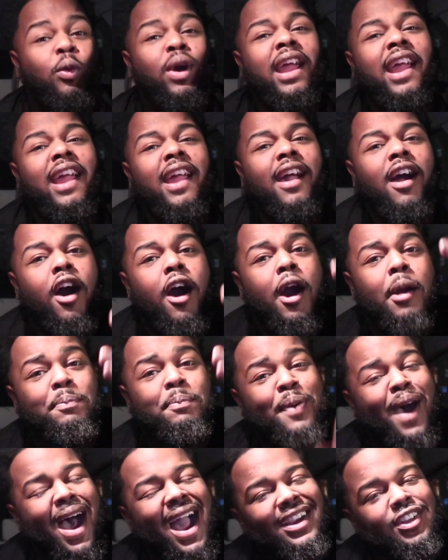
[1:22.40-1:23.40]
we are
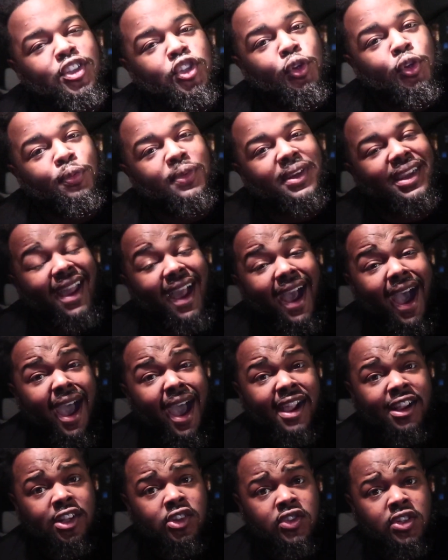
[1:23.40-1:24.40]
back to
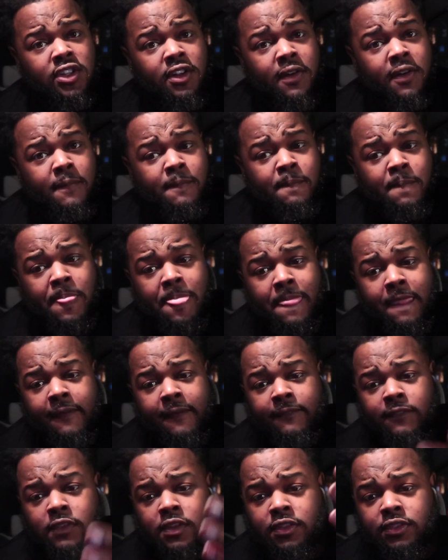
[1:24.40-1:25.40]
react
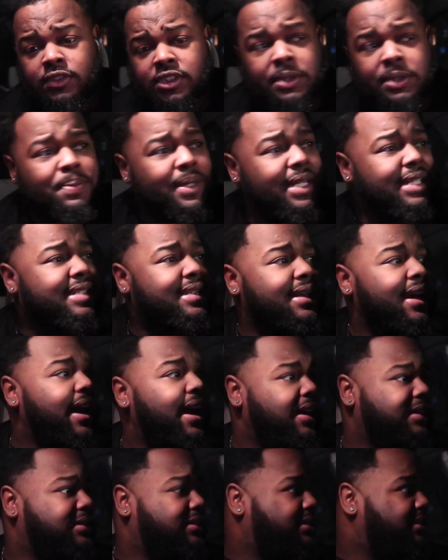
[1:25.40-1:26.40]
to
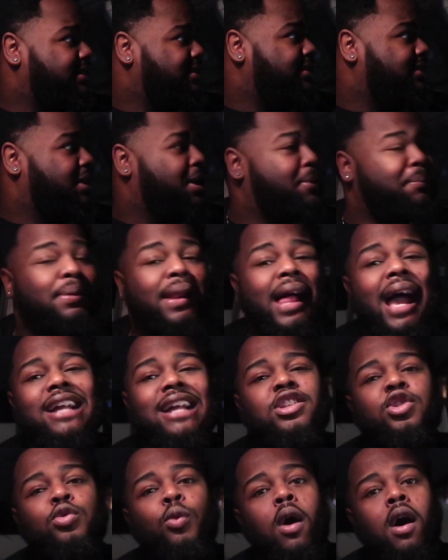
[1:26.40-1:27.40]
BTS,
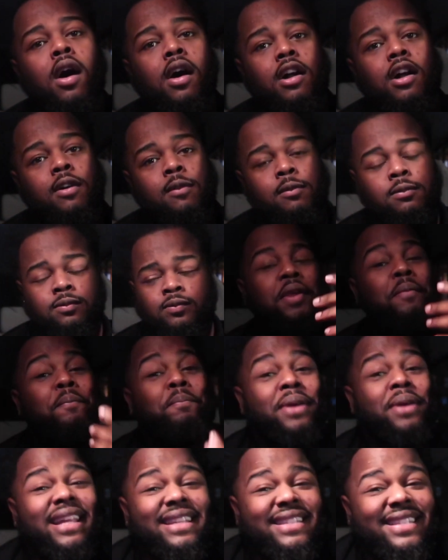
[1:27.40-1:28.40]
Black Swan.
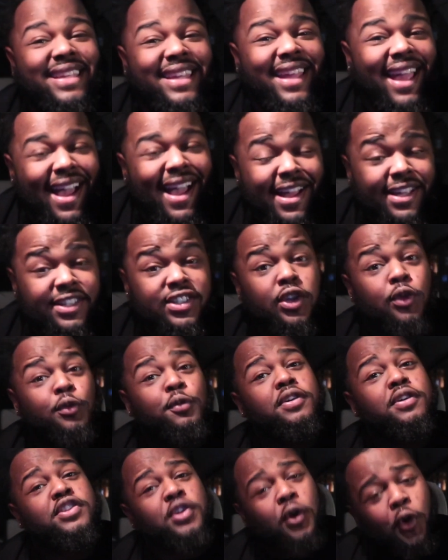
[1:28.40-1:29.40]
BTS
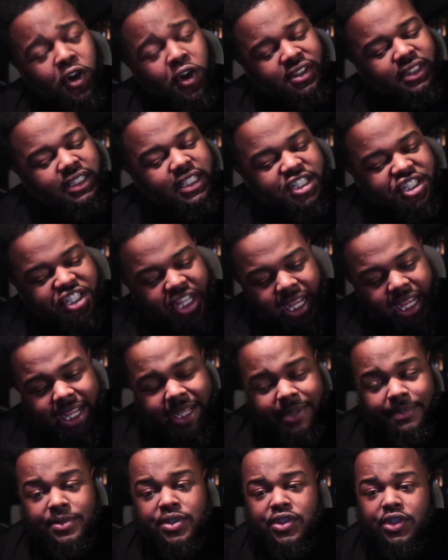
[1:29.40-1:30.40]
was on the
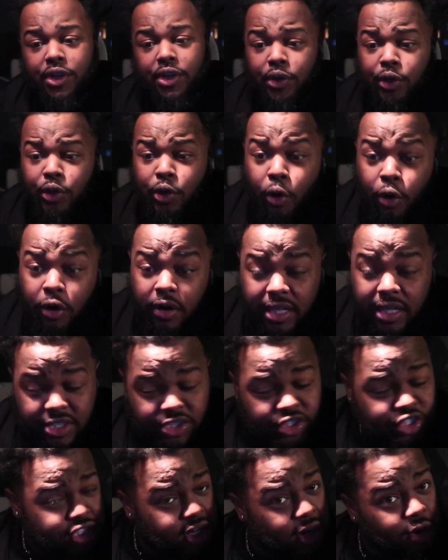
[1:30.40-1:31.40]
James
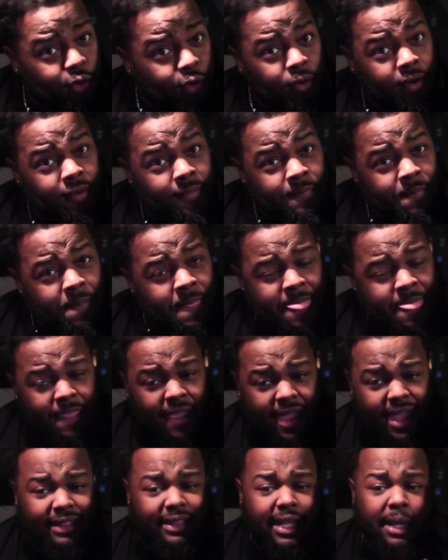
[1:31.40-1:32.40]
Corden show
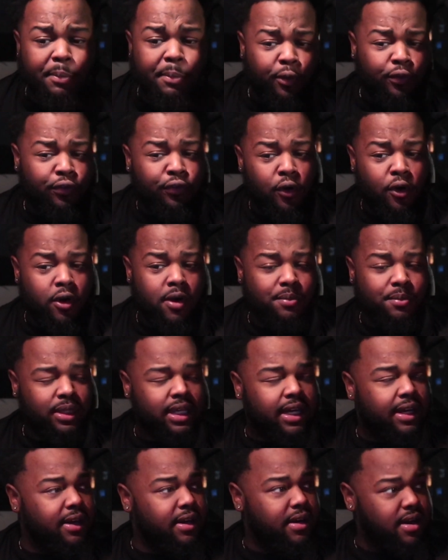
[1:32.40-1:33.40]
and they performed
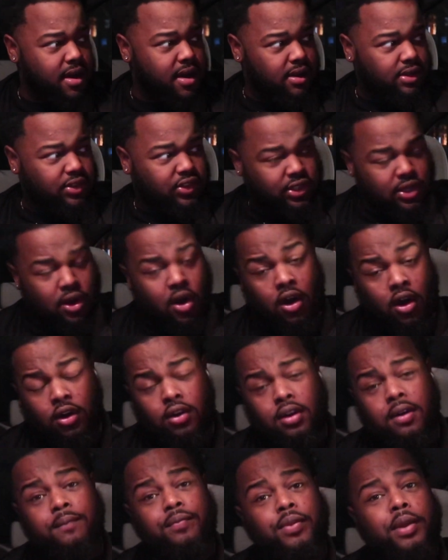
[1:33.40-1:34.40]
their
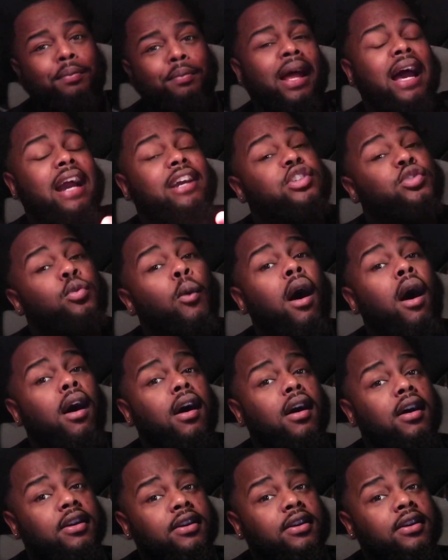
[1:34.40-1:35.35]
song Black Swan.